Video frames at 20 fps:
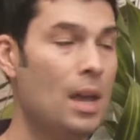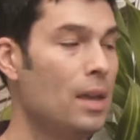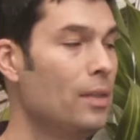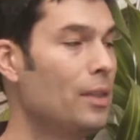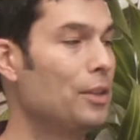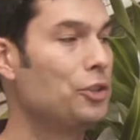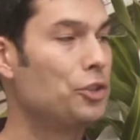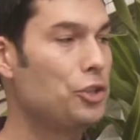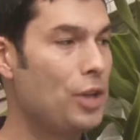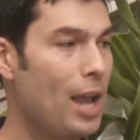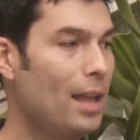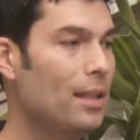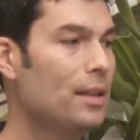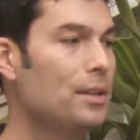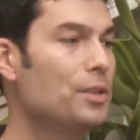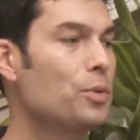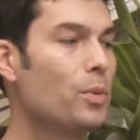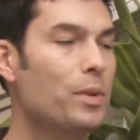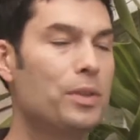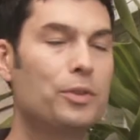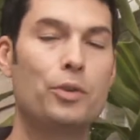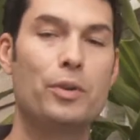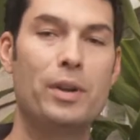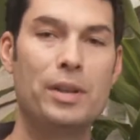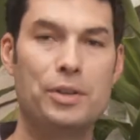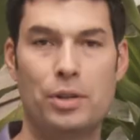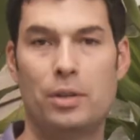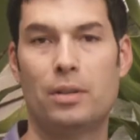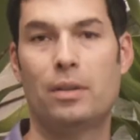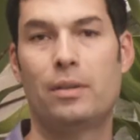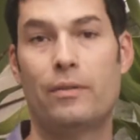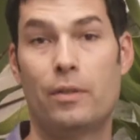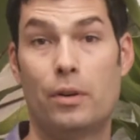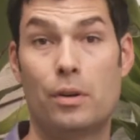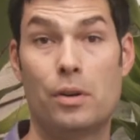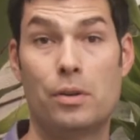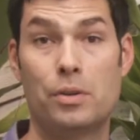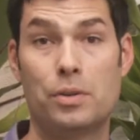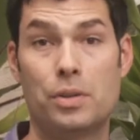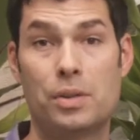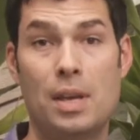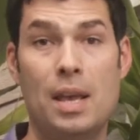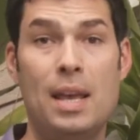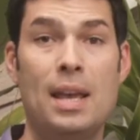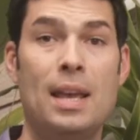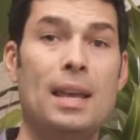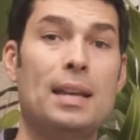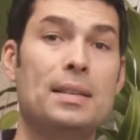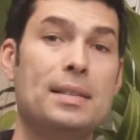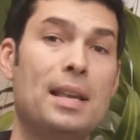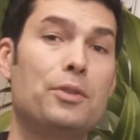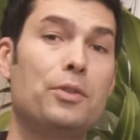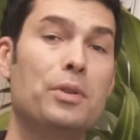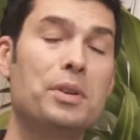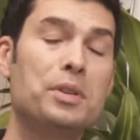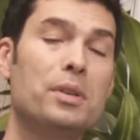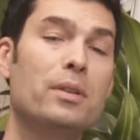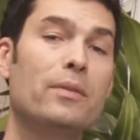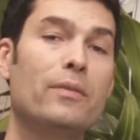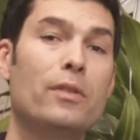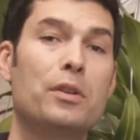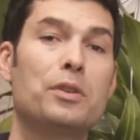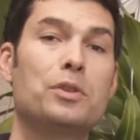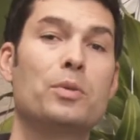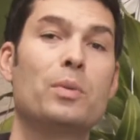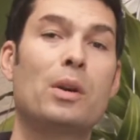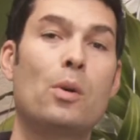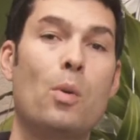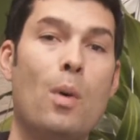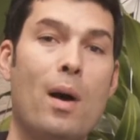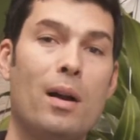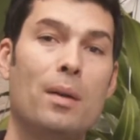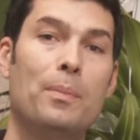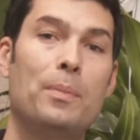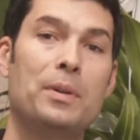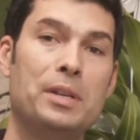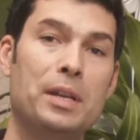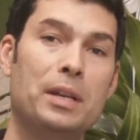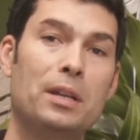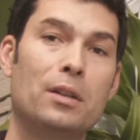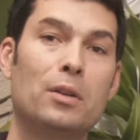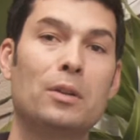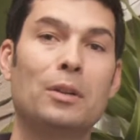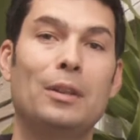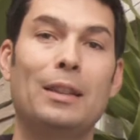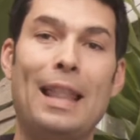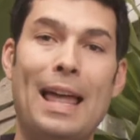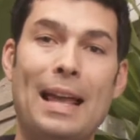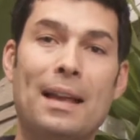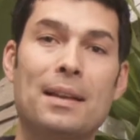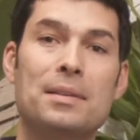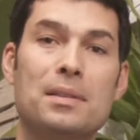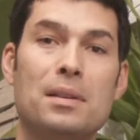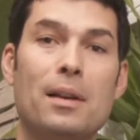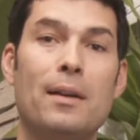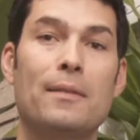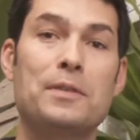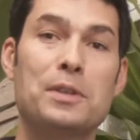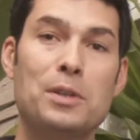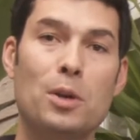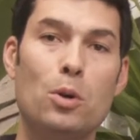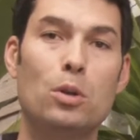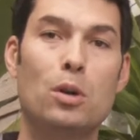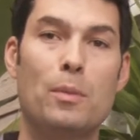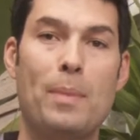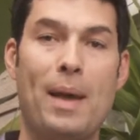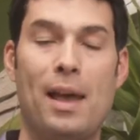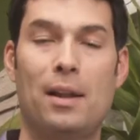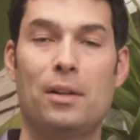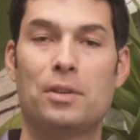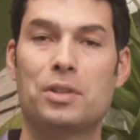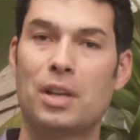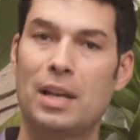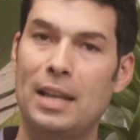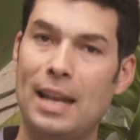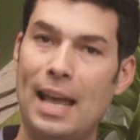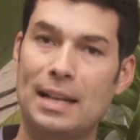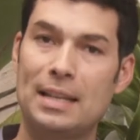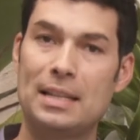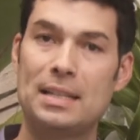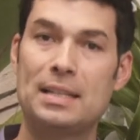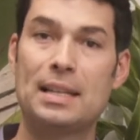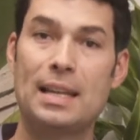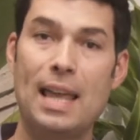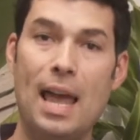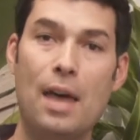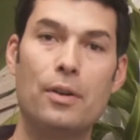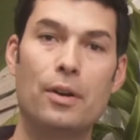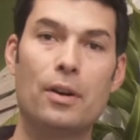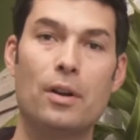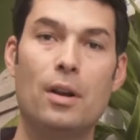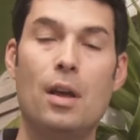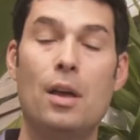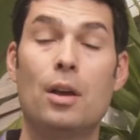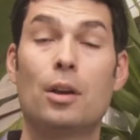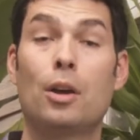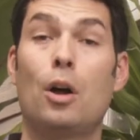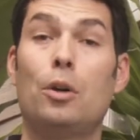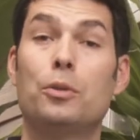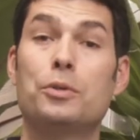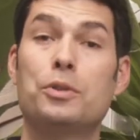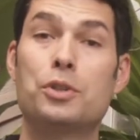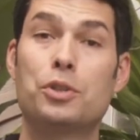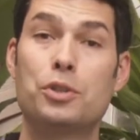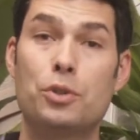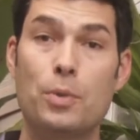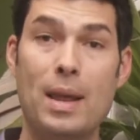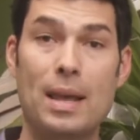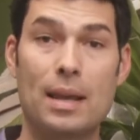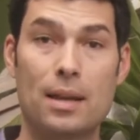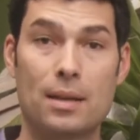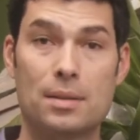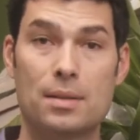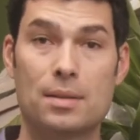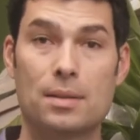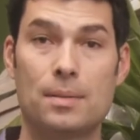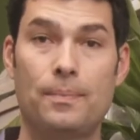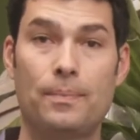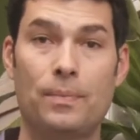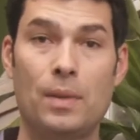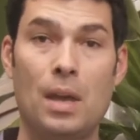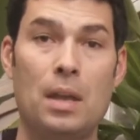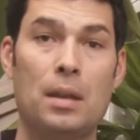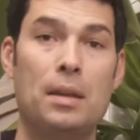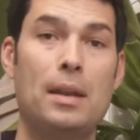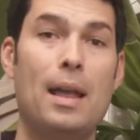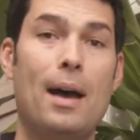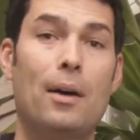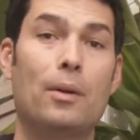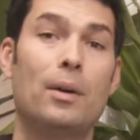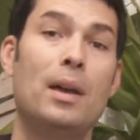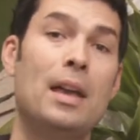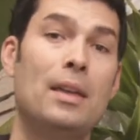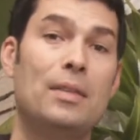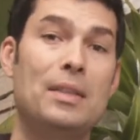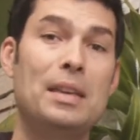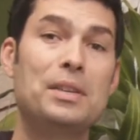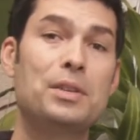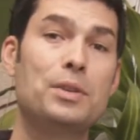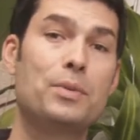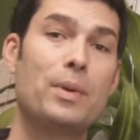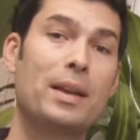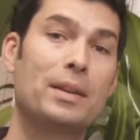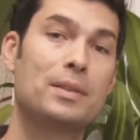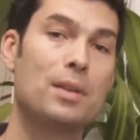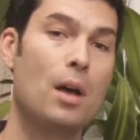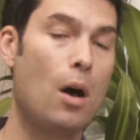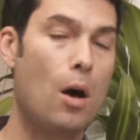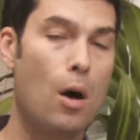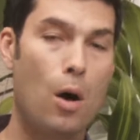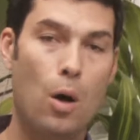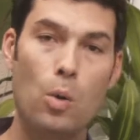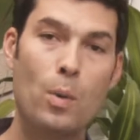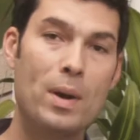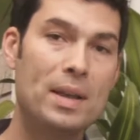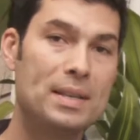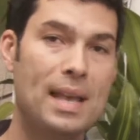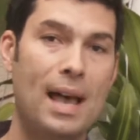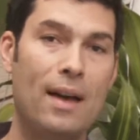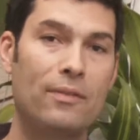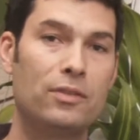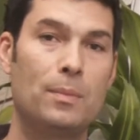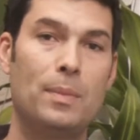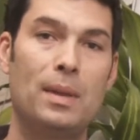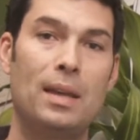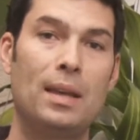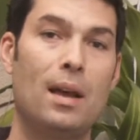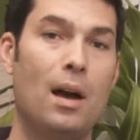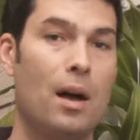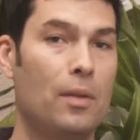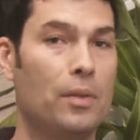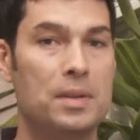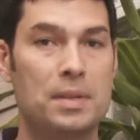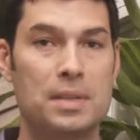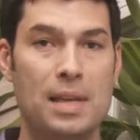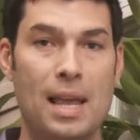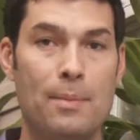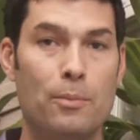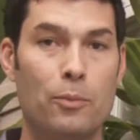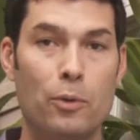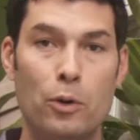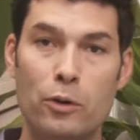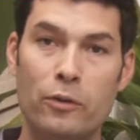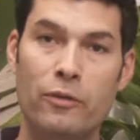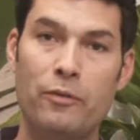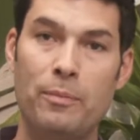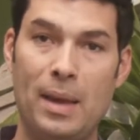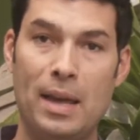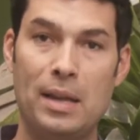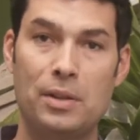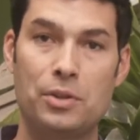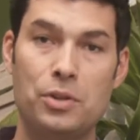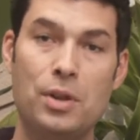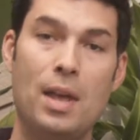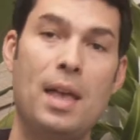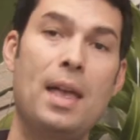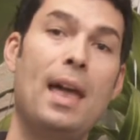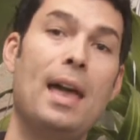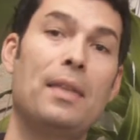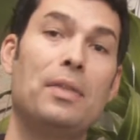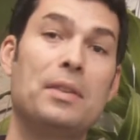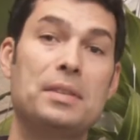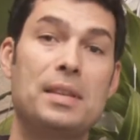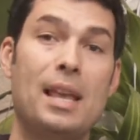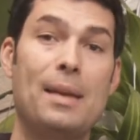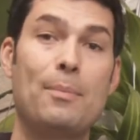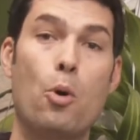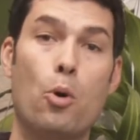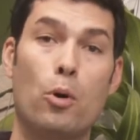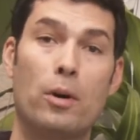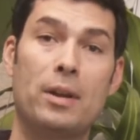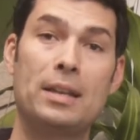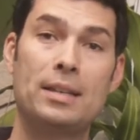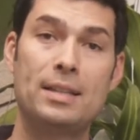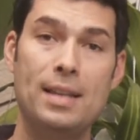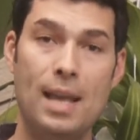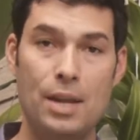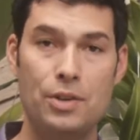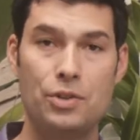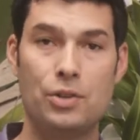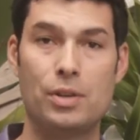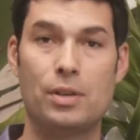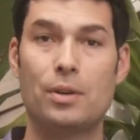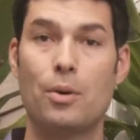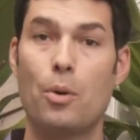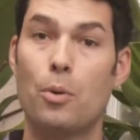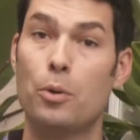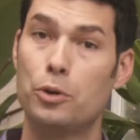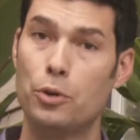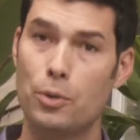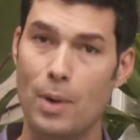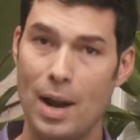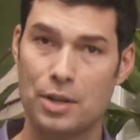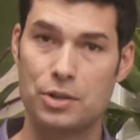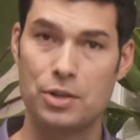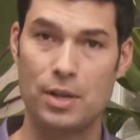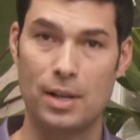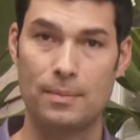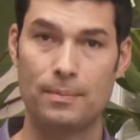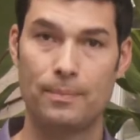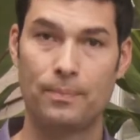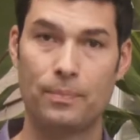The challenge with traditional inverters is that traditional inverters require particular lengths of solar panels connected together, called strings. Now, these strings always have to be on the same roof pitch and the same orientation or direction.